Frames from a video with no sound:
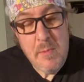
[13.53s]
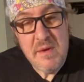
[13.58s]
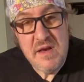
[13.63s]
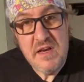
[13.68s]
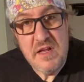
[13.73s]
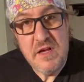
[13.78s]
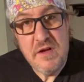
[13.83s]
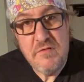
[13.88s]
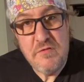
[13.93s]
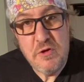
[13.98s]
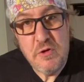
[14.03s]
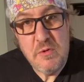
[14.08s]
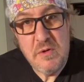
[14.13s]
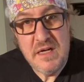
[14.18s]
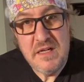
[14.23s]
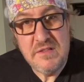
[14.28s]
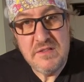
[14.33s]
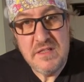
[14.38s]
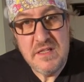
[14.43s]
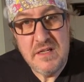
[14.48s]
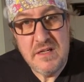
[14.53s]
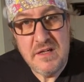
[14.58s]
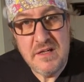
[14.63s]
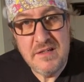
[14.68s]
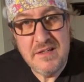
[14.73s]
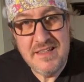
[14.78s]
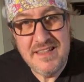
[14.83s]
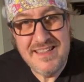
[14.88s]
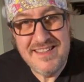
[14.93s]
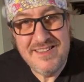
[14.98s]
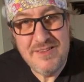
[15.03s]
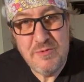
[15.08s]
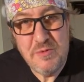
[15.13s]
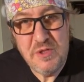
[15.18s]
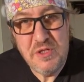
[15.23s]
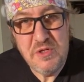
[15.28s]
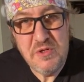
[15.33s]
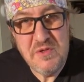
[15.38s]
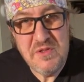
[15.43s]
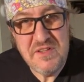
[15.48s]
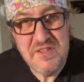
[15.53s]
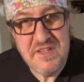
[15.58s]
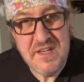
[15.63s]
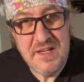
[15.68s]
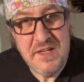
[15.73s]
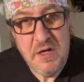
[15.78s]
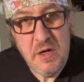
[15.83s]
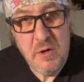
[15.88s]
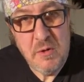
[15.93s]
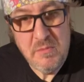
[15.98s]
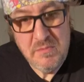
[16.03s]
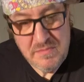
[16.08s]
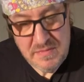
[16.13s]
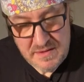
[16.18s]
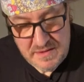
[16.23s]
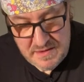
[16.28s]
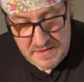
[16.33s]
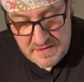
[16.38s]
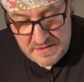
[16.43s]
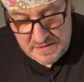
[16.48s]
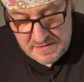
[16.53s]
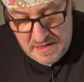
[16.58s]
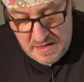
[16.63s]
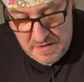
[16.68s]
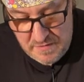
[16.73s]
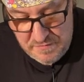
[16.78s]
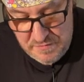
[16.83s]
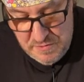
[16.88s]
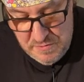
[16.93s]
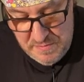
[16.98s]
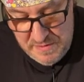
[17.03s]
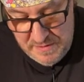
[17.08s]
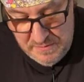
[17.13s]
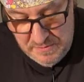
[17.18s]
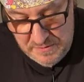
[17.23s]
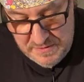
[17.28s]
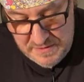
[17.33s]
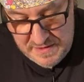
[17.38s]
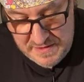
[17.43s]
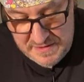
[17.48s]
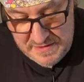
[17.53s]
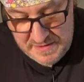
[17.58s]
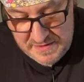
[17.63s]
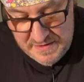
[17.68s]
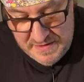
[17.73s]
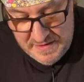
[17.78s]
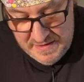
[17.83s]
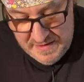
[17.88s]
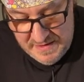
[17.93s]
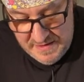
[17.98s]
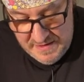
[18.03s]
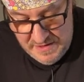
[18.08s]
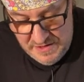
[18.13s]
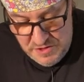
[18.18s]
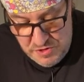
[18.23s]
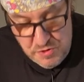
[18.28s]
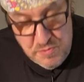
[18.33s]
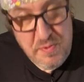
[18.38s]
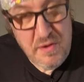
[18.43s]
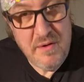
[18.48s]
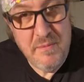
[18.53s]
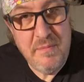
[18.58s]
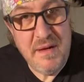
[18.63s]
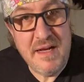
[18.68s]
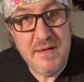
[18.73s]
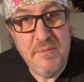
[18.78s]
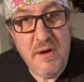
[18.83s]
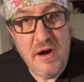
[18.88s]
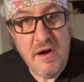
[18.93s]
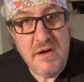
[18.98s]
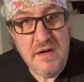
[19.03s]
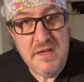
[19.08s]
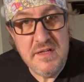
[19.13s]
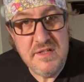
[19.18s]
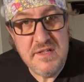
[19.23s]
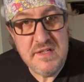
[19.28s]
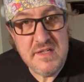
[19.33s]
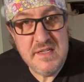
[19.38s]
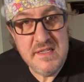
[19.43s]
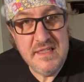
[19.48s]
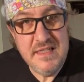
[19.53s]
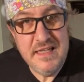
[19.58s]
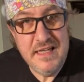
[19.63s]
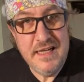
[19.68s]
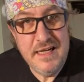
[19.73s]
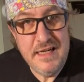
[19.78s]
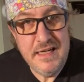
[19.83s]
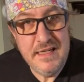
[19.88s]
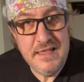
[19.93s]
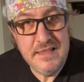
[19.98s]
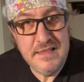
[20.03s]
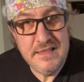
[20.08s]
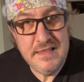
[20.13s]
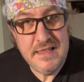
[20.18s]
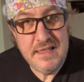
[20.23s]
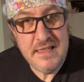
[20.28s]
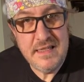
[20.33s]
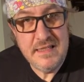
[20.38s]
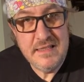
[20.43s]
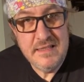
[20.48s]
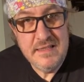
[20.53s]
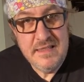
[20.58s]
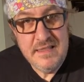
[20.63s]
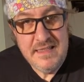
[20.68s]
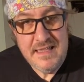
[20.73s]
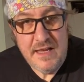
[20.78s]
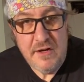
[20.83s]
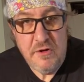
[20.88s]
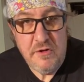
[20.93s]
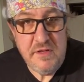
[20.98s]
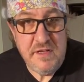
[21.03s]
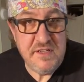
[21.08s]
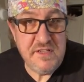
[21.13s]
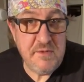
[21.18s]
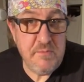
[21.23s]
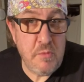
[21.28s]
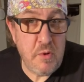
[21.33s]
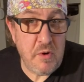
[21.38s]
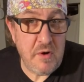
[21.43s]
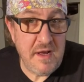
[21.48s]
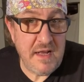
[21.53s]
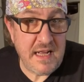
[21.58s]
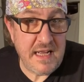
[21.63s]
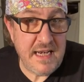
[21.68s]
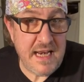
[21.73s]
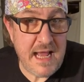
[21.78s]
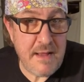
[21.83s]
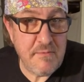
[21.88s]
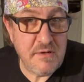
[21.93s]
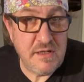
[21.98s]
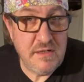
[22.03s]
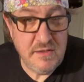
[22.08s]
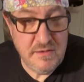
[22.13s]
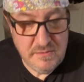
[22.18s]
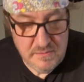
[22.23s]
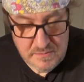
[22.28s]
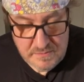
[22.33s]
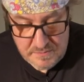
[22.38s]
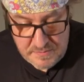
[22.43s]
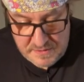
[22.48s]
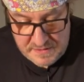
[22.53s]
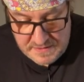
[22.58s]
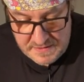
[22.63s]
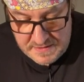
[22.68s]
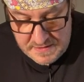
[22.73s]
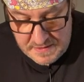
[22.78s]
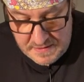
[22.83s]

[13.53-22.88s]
many of you out there would do this at home, but there are a few people that do big parties, and not only is it more economical, but